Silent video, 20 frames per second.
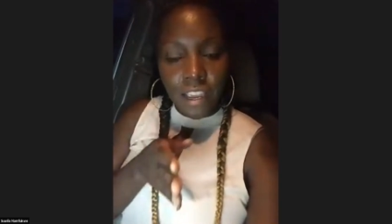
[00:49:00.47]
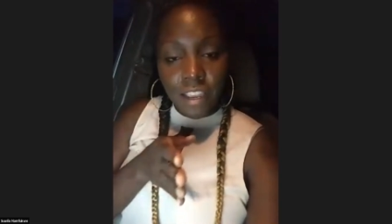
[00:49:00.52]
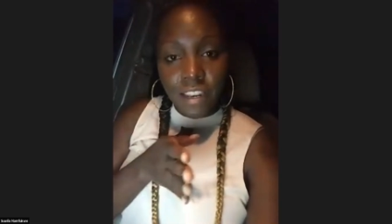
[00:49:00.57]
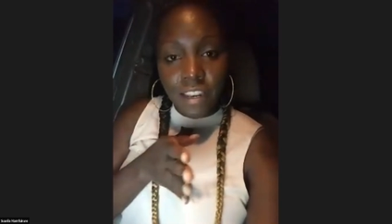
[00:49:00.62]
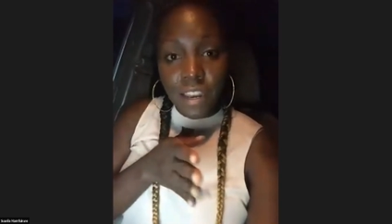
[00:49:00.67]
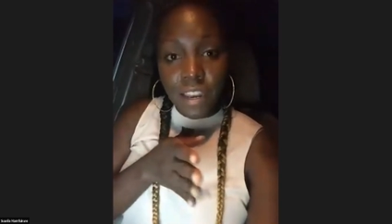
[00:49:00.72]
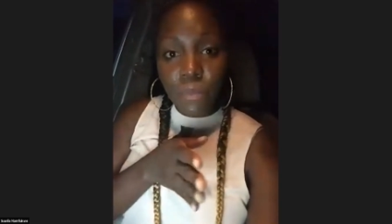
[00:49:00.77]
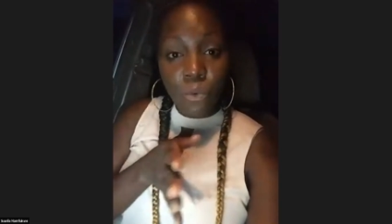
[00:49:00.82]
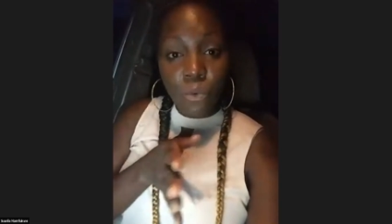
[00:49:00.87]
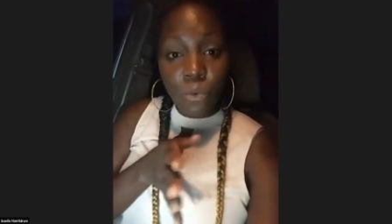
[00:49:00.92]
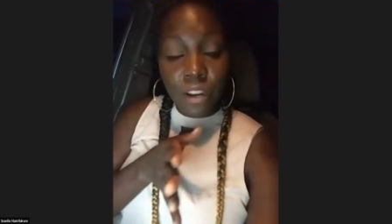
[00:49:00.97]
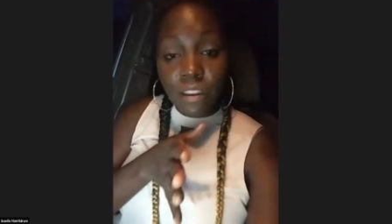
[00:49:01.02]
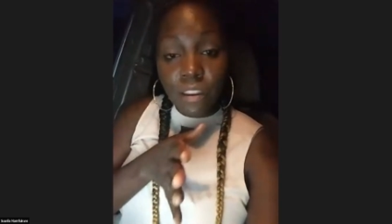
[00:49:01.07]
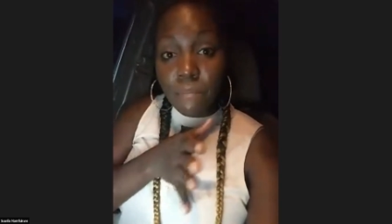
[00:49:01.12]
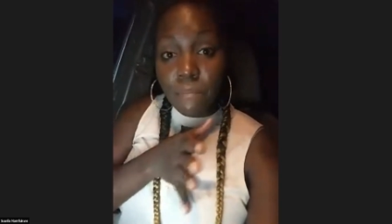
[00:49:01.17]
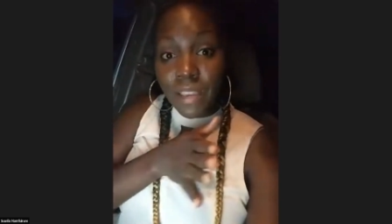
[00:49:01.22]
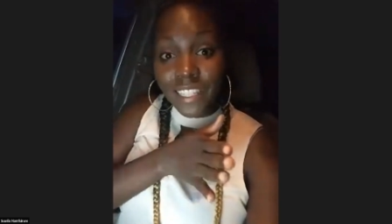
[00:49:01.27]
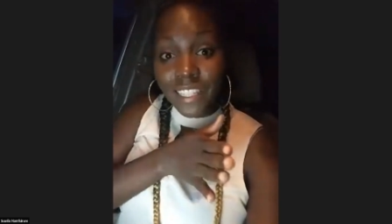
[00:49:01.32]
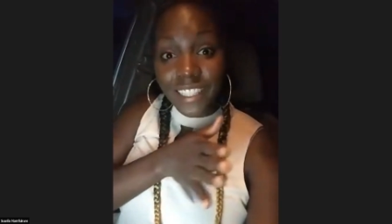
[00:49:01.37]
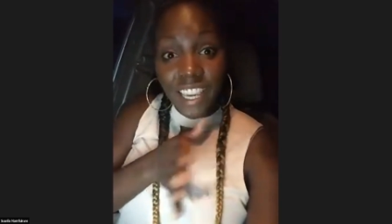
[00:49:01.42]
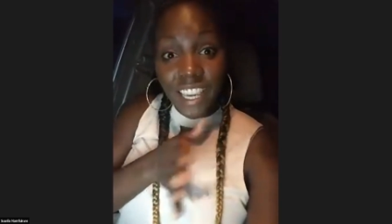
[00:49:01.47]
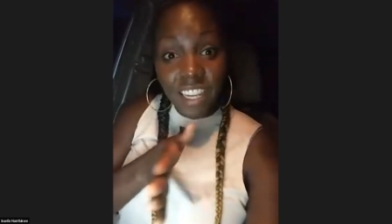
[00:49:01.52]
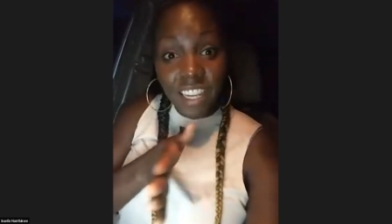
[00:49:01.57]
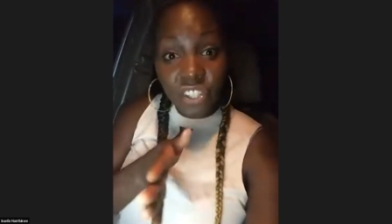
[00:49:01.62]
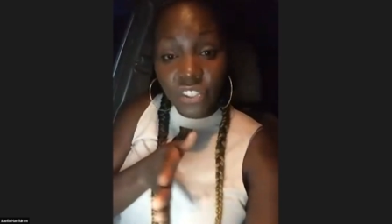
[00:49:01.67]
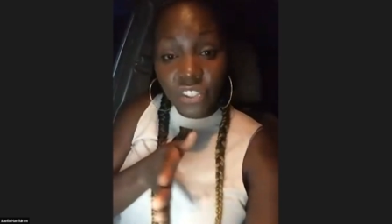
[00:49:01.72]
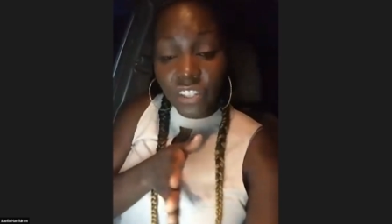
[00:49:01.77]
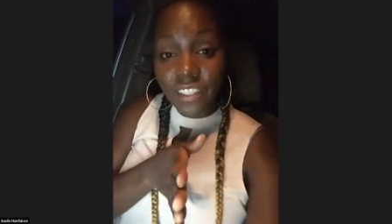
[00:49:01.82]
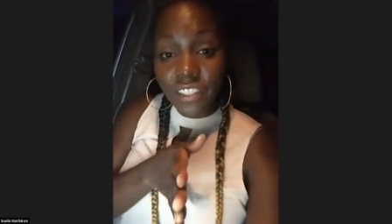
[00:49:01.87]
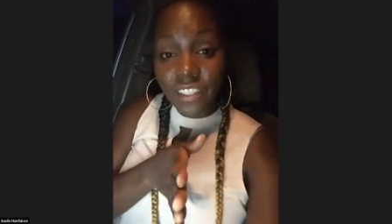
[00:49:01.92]
number one,
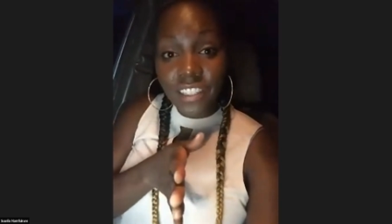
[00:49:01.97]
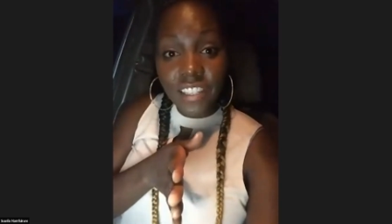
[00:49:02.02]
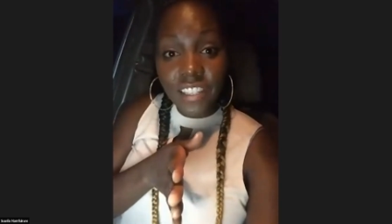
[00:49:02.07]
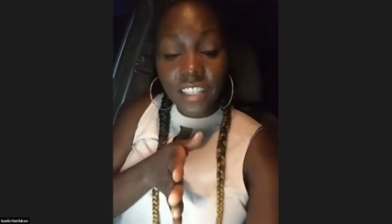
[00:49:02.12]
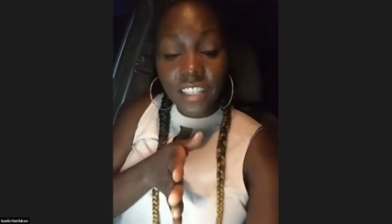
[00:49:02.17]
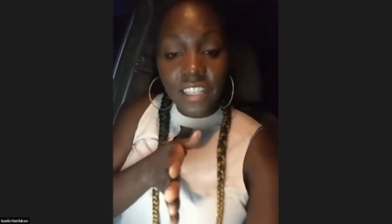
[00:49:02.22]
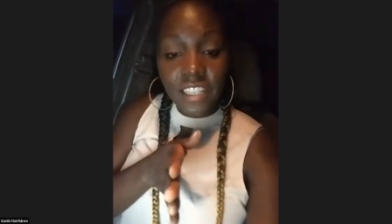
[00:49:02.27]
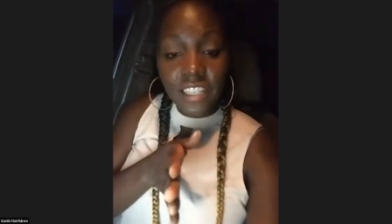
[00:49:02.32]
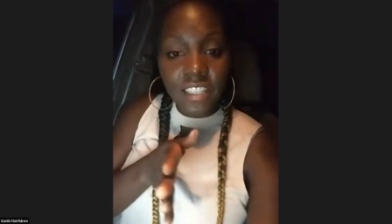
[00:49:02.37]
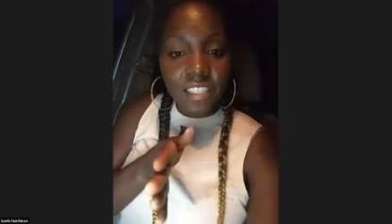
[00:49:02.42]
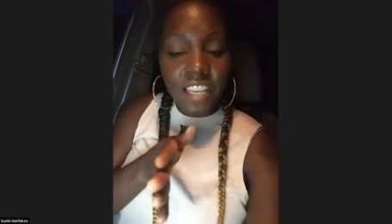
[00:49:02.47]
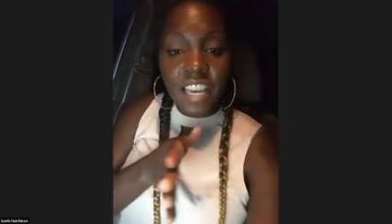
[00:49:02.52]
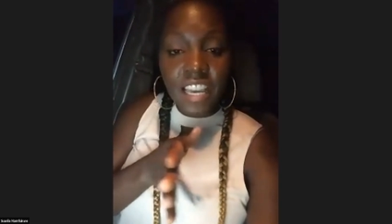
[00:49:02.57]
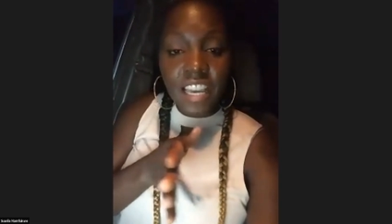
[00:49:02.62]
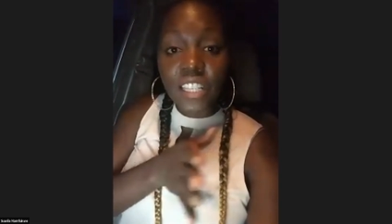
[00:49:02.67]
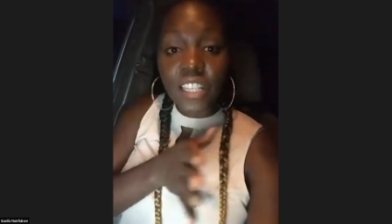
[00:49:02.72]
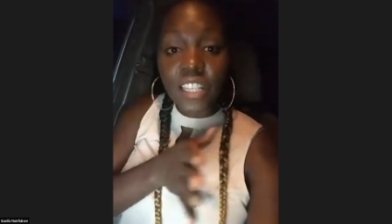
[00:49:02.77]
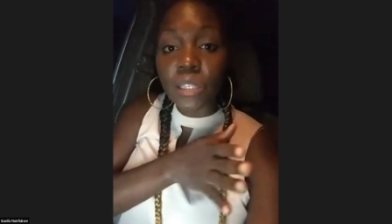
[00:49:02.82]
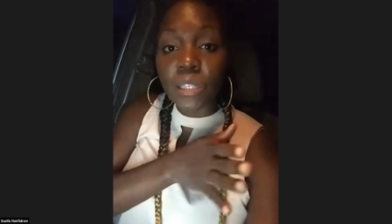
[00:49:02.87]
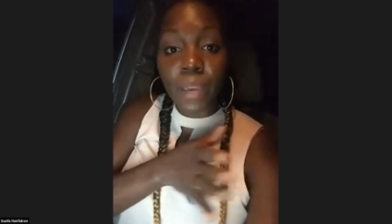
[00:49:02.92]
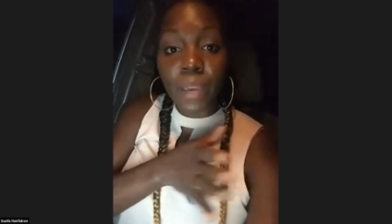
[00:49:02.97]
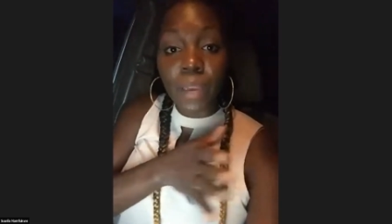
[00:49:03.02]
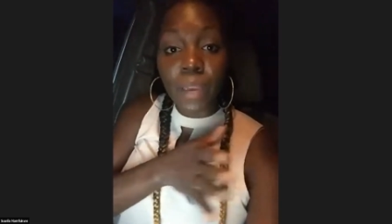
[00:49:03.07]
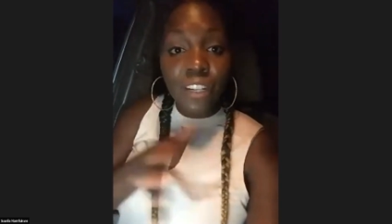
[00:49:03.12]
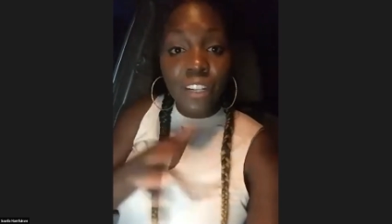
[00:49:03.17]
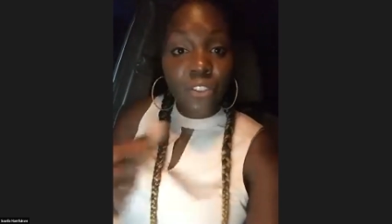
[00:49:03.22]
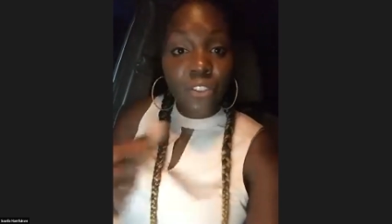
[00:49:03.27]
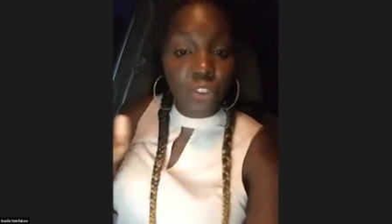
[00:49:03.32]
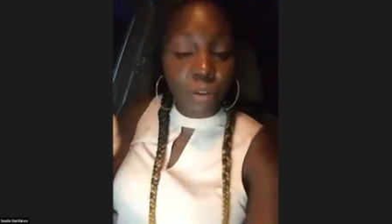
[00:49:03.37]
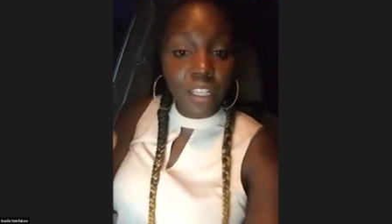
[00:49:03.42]
medication is a
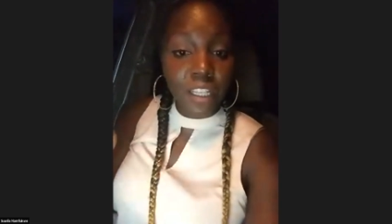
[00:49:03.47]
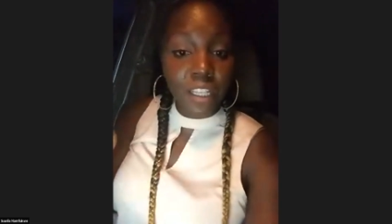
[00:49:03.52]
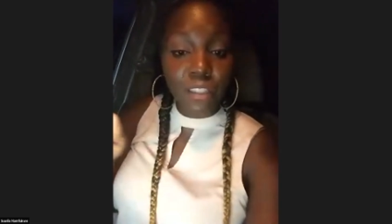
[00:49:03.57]
spectrum.